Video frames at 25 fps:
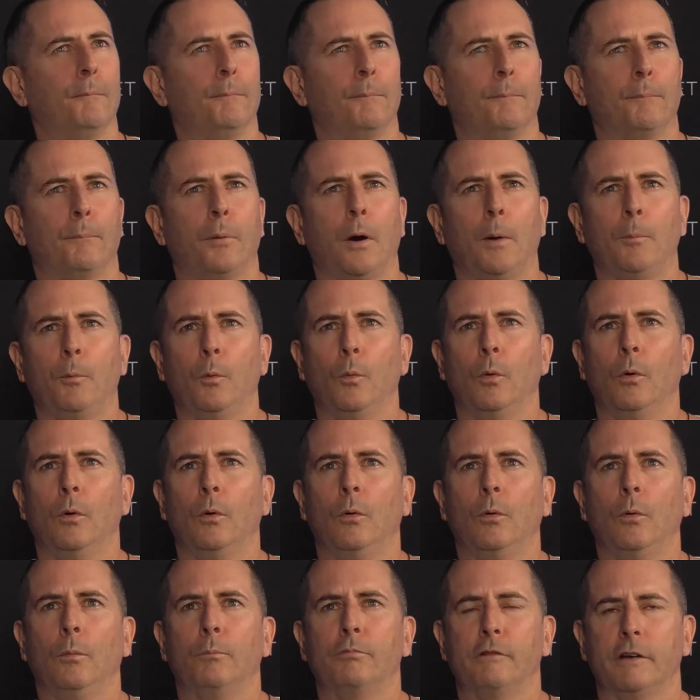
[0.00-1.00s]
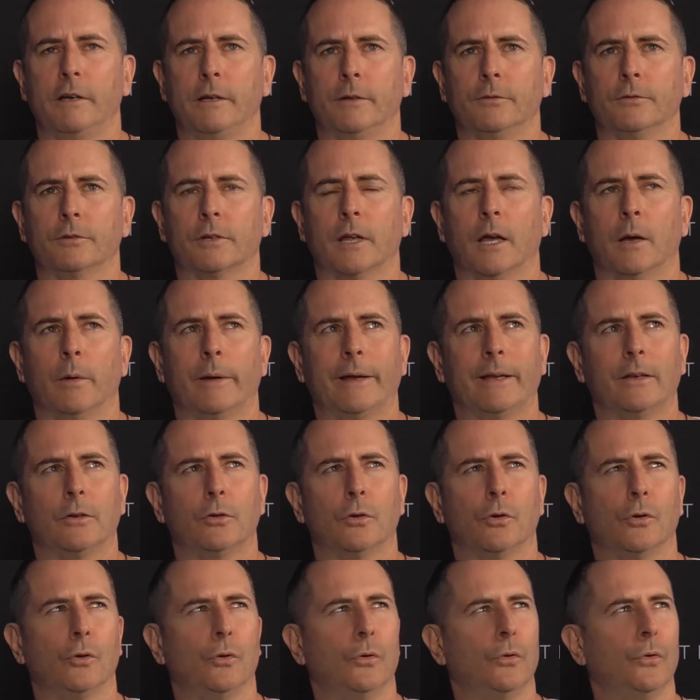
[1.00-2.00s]
Popperwell Brendan's going
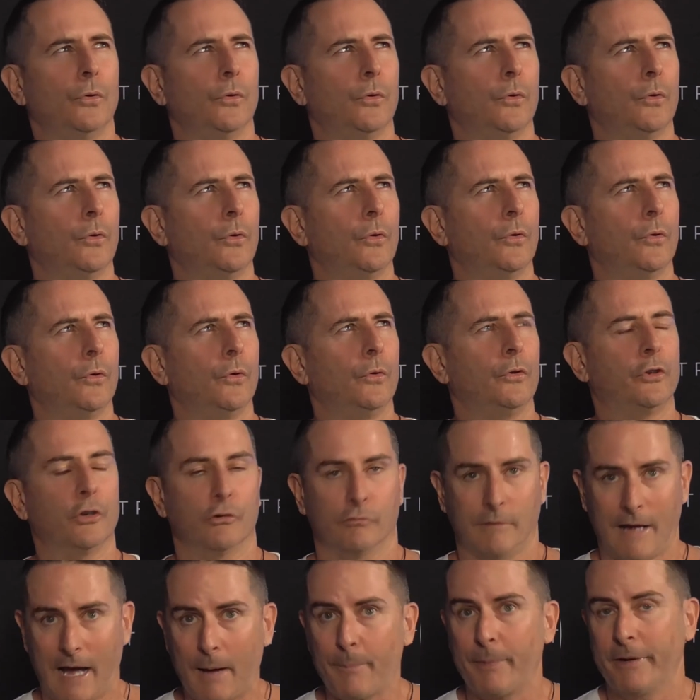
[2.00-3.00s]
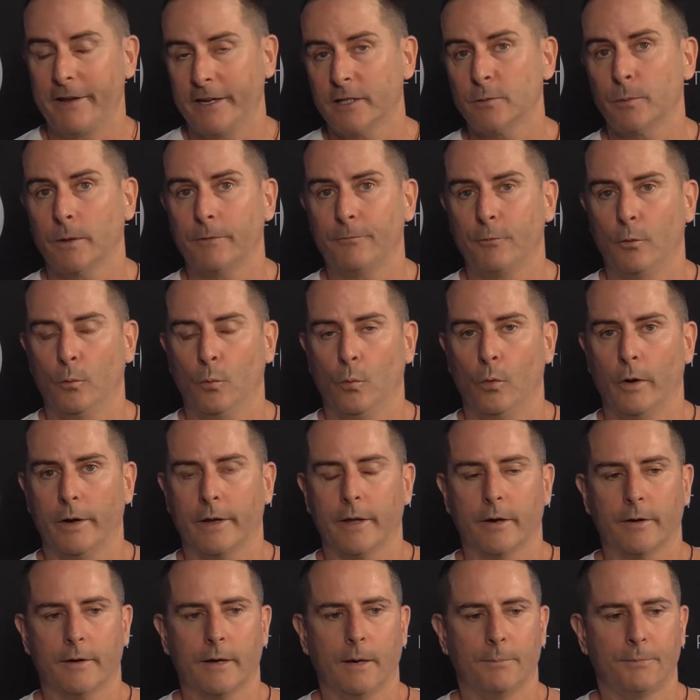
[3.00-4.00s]
to Rapa next week for
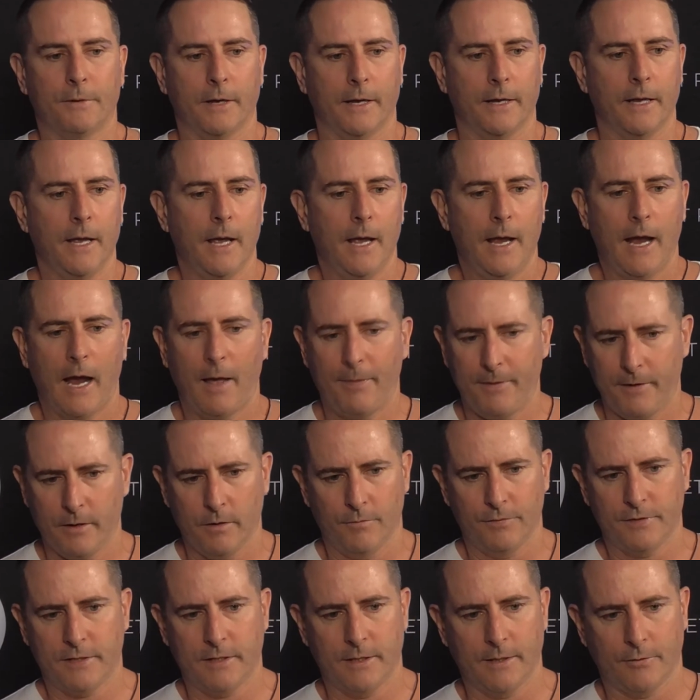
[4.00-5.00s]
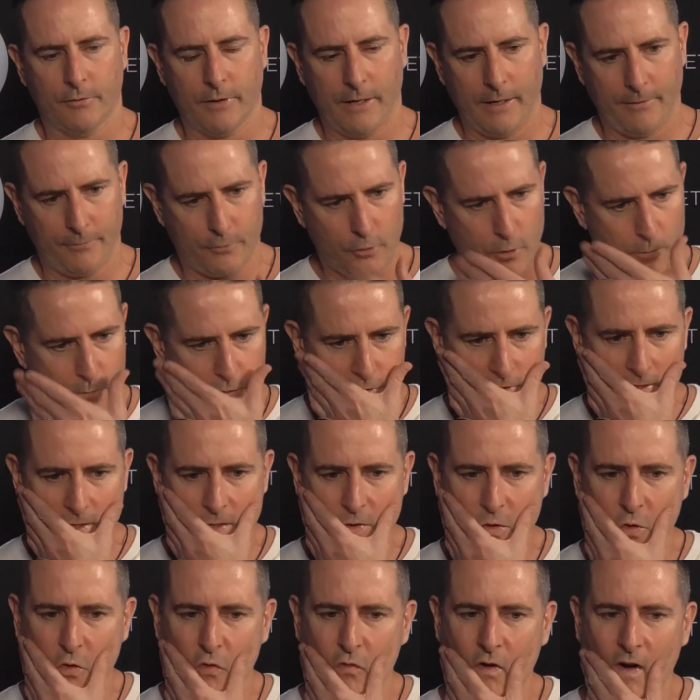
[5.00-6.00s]
Waikato Cup Day, and then obviously they're going to have 2 presenters
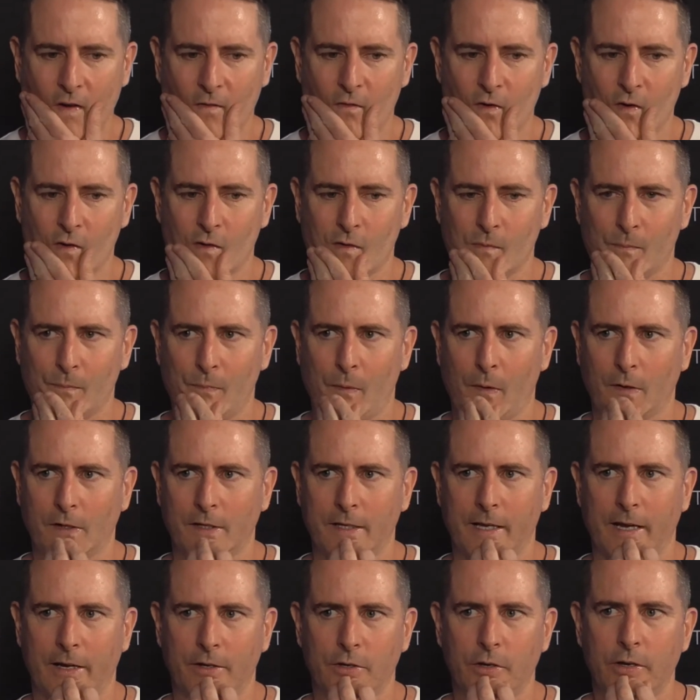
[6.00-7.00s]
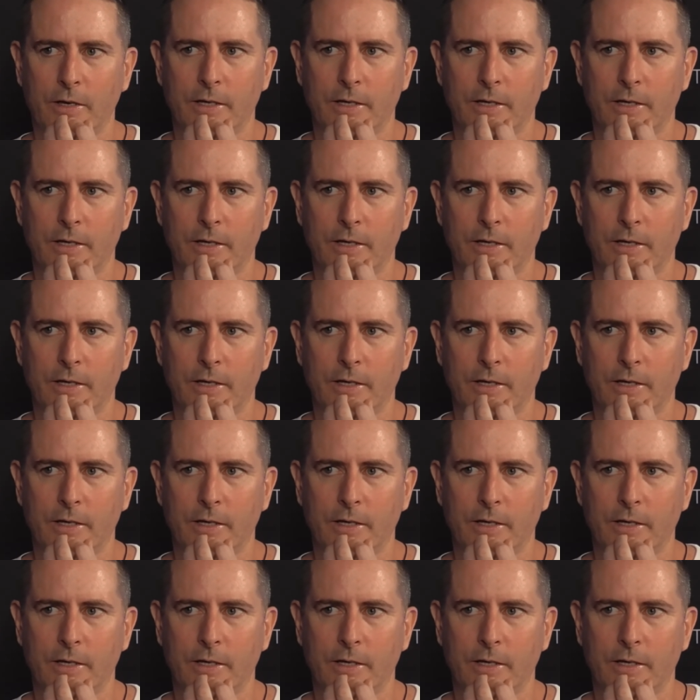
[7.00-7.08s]
on track for Boxing Day and New Year's